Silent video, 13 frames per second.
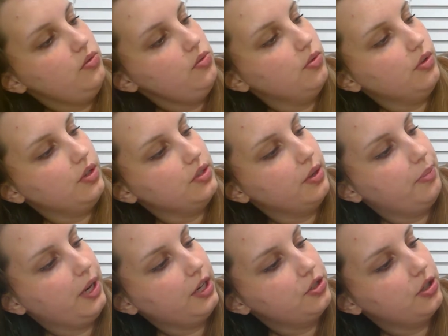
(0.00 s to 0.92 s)
ooh, there's a
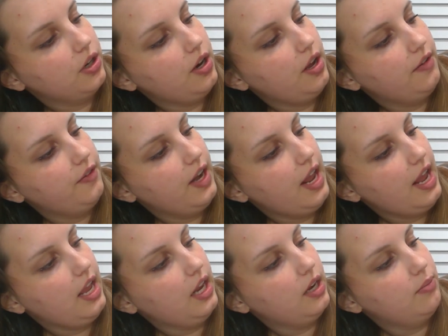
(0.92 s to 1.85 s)
picture of an
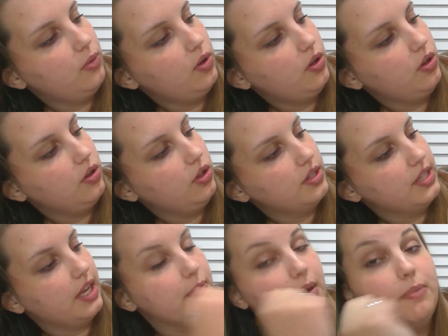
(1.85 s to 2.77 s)
animal, looks
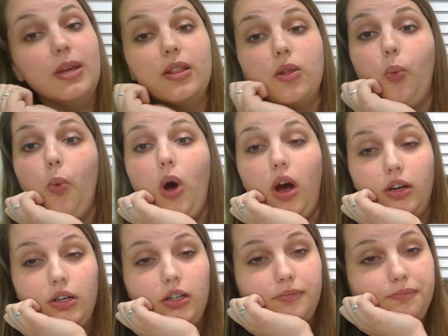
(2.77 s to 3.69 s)
like maybe in the
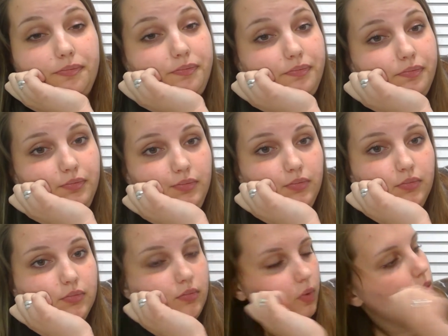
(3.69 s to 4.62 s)
water.
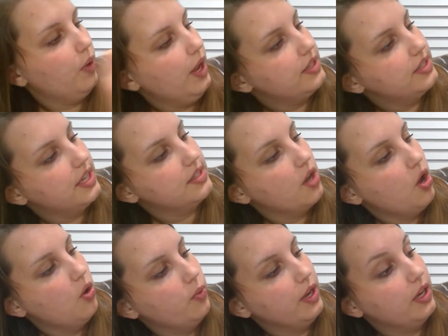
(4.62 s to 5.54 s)
Oh, it says
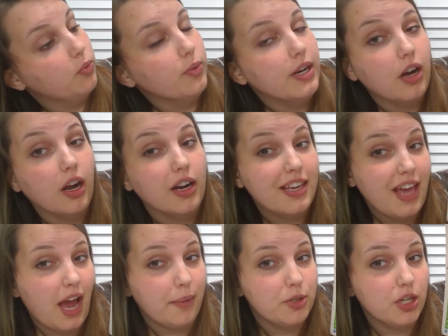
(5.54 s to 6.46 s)
we can read our
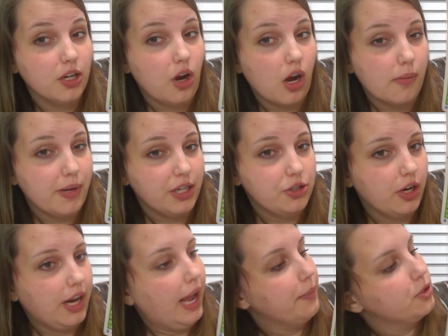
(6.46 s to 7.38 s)
caption, our picture
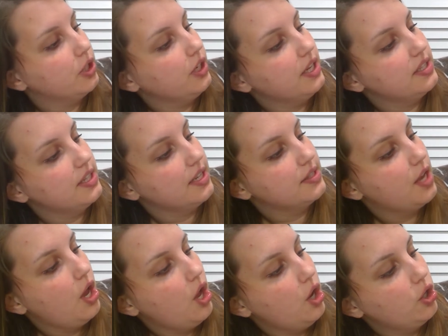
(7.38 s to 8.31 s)
caption. It says
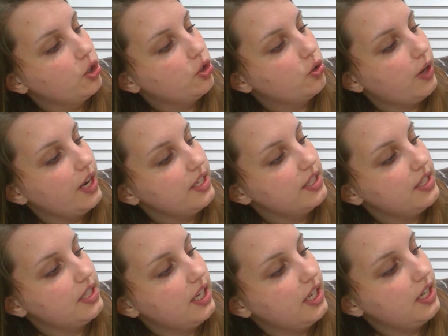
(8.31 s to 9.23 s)

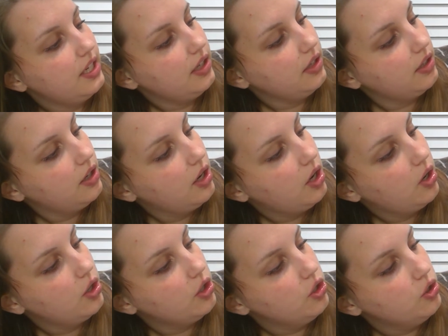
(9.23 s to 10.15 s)
crested
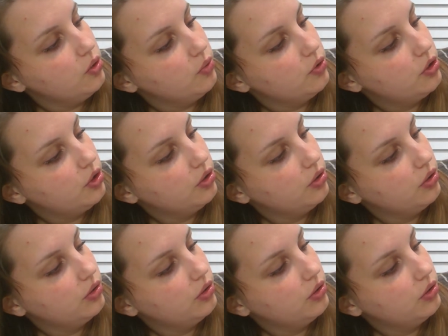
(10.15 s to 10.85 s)
newt.